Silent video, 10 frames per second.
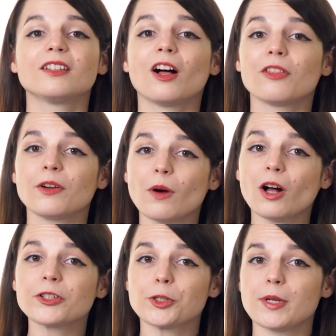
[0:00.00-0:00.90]
Although
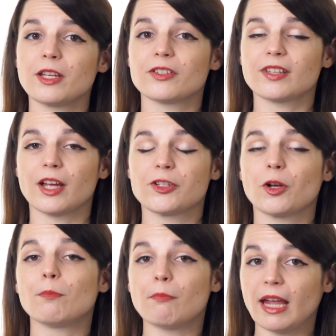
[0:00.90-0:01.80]
altering your
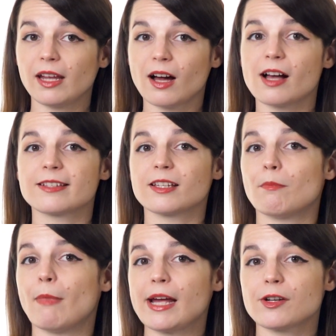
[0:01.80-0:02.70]
schedule may cause
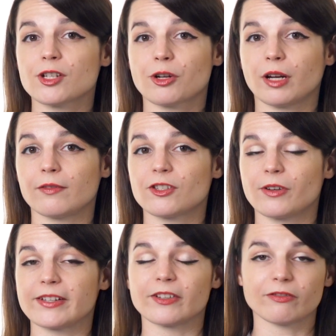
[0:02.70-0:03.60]
some minor degree of
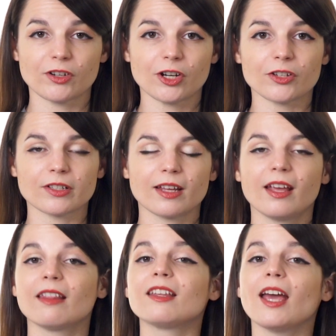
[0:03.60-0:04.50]
stress at first,
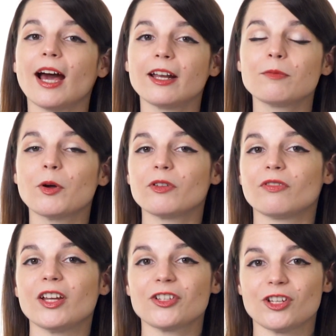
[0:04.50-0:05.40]
the added
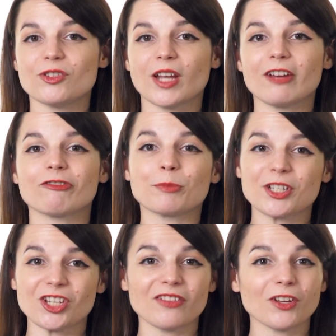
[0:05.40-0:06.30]
motivation you get from
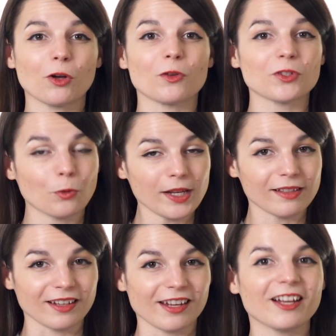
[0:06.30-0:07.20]
achieving goals
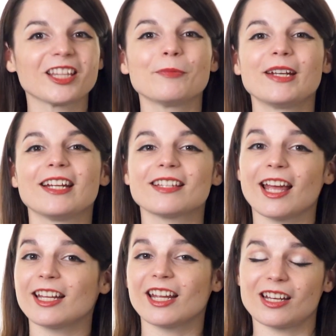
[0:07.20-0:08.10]
quickly eliminates
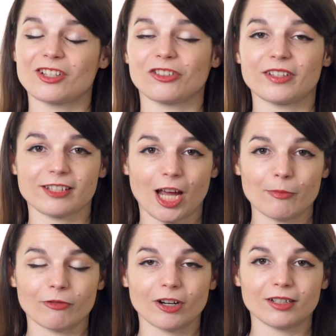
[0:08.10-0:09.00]
any initial
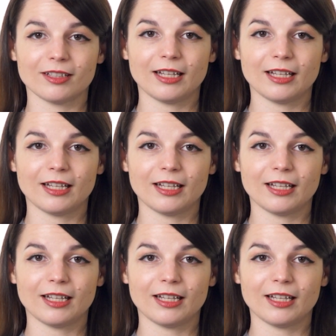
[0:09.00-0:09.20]
discomfort.